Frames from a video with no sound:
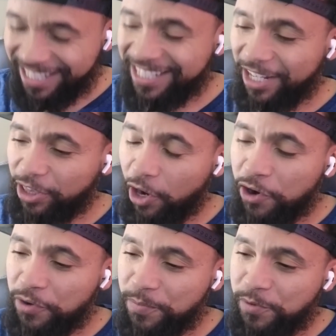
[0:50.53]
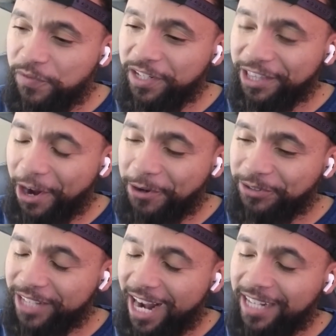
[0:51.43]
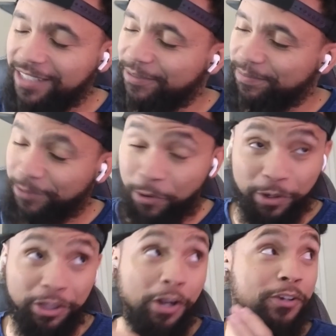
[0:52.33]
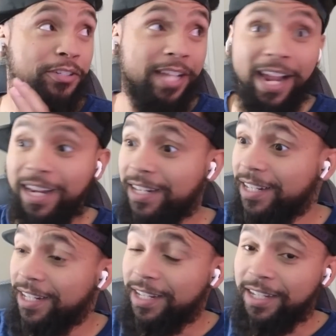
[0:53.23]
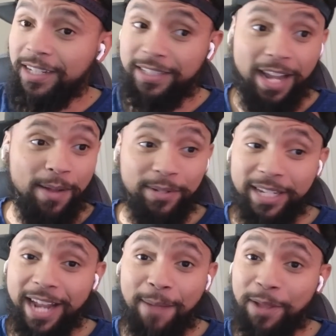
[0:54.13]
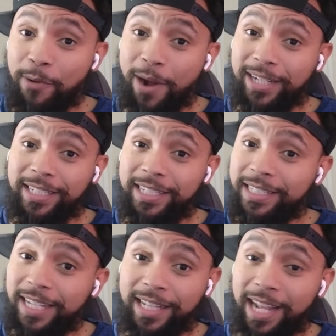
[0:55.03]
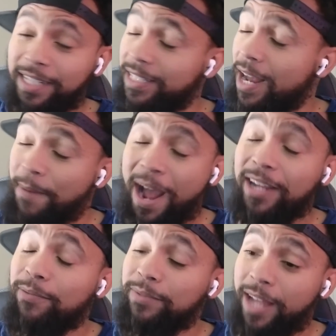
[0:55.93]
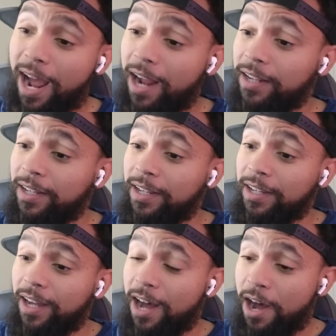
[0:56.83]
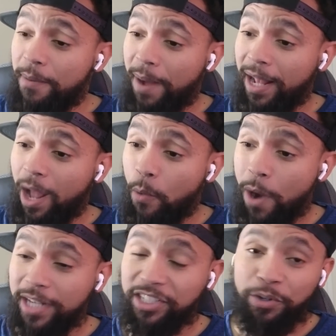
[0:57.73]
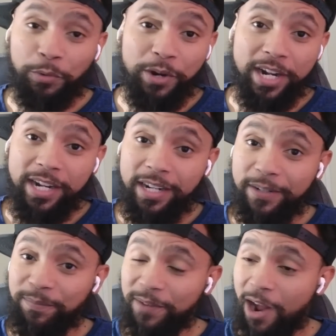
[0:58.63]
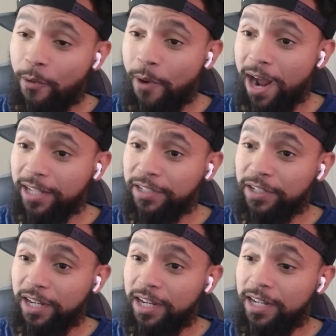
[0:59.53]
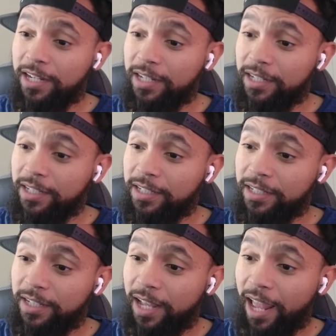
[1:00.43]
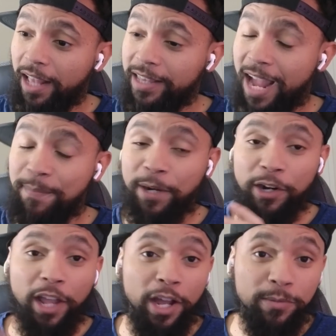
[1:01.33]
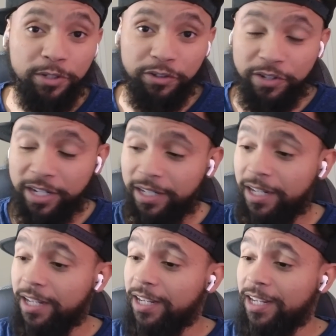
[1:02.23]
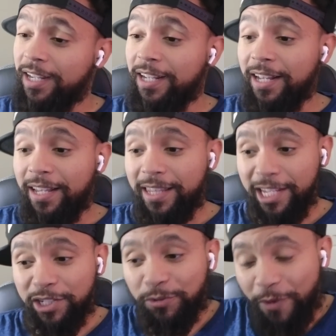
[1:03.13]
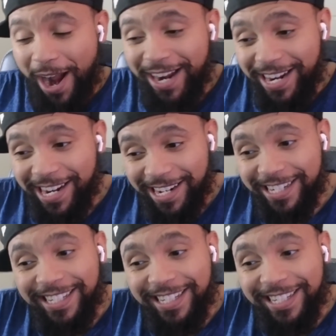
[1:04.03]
third movie, third night, or third day. Again, I'm not watching this at nighttime. I am not. I watched The Ring. I watched Nightmare on Elm Street. This one right here,